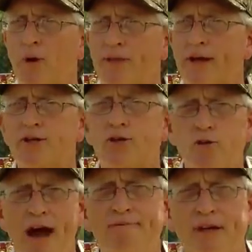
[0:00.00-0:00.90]
when there's a
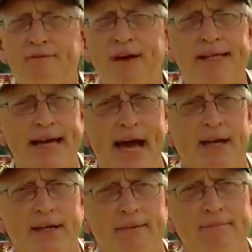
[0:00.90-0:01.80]
traffic
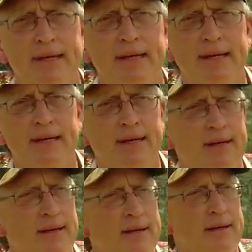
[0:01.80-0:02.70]
fatality
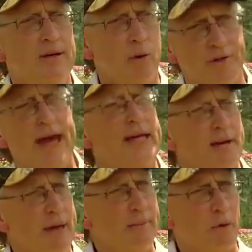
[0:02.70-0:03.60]
where they
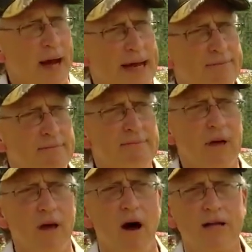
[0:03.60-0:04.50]
commemorate
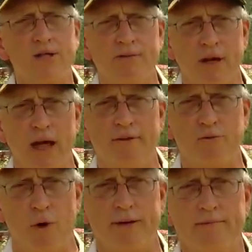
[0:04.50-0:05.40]
the loss of a loved
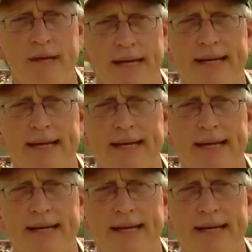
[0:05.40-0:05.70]
one in an